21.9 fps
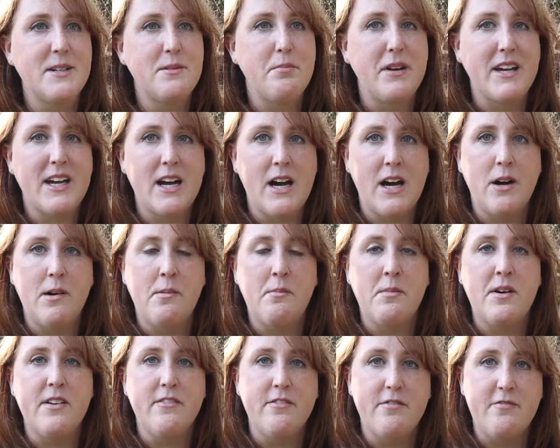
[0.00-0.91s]

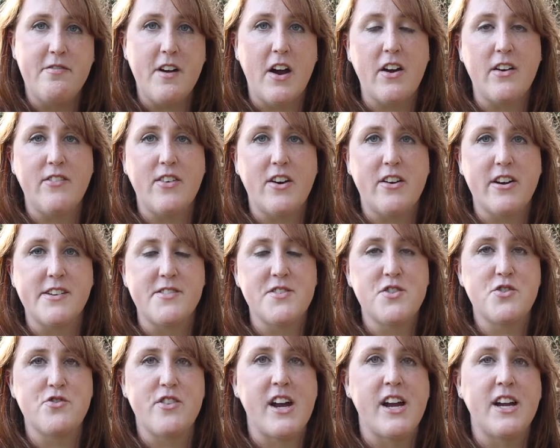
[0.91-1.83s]
become very, very
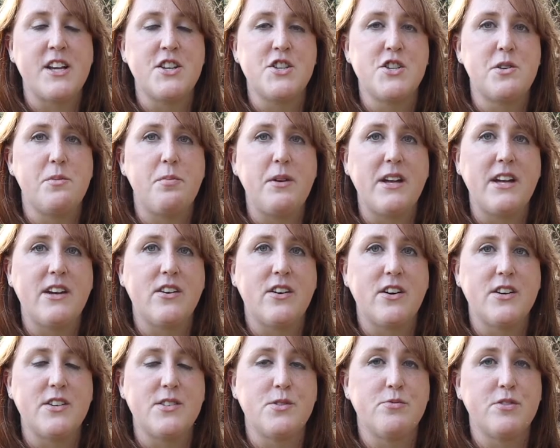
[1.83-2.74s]
estranged
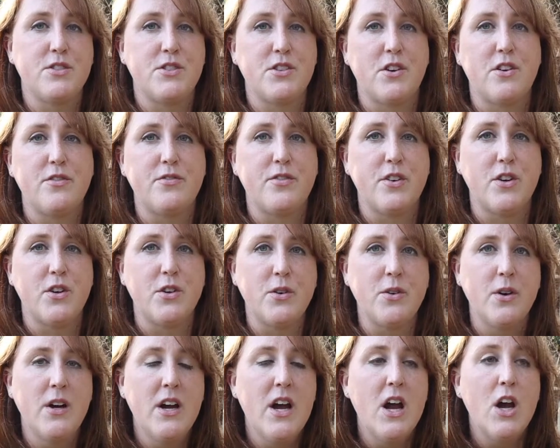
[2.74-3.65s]
because
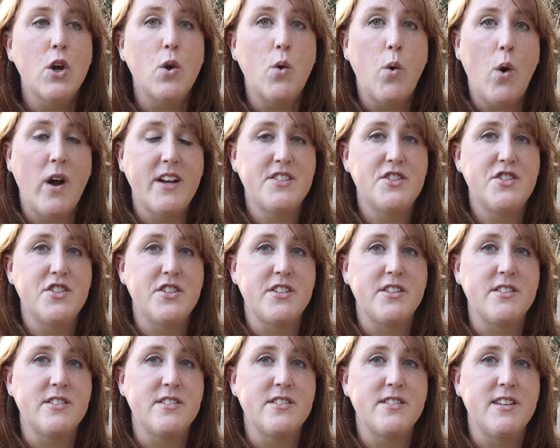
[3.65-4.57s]
Rodolfo
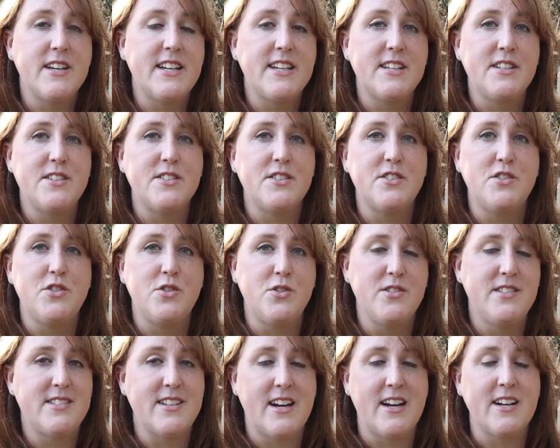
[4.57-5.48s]
questions his
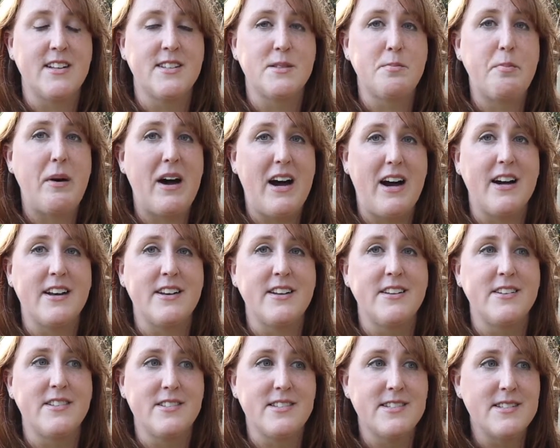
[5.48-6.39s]
son's
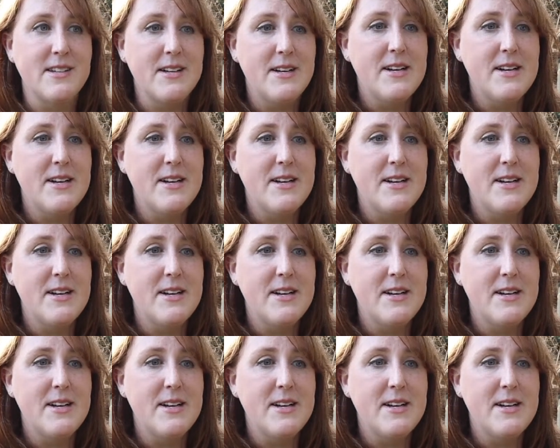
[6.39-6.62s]
partner's